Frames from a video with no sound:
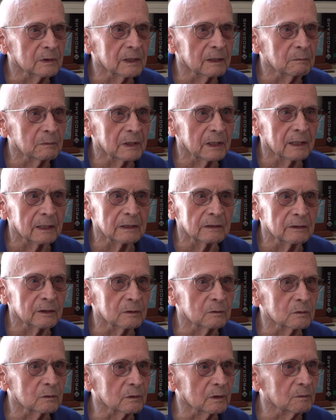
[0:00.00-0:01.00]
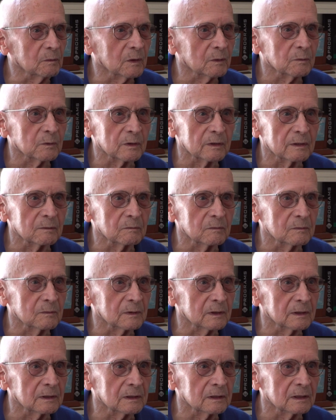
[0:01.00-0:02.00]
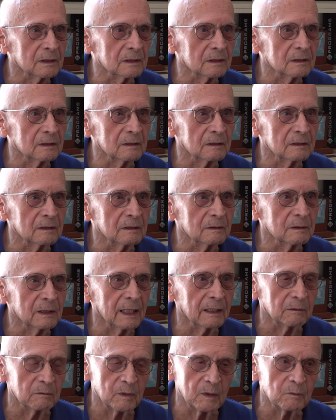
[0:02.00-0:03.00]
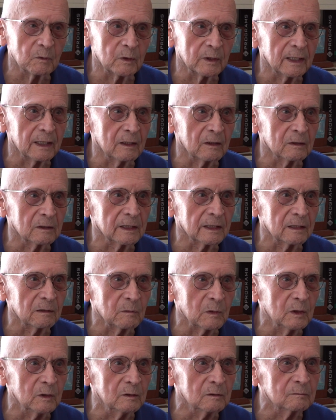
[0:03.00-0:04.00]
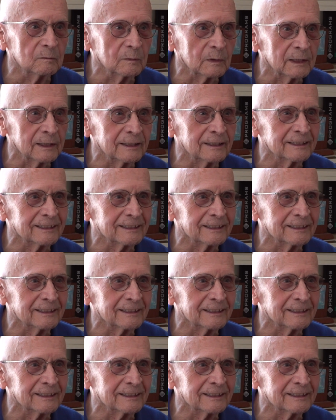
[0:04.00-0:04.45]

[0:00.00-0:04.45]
But I don't remember them. I remember when they all came home. But